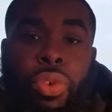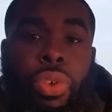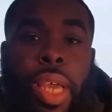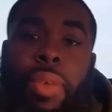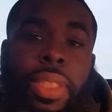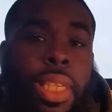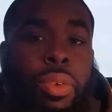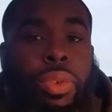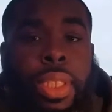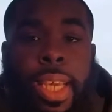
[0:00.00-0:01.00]
Or you can have a
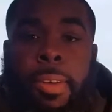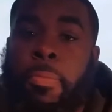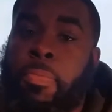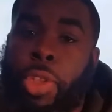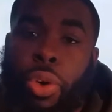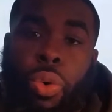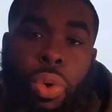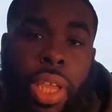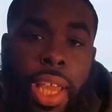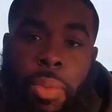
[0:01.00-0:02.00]
team who was down the
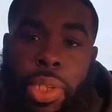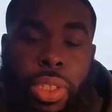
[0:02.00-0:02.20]
whole game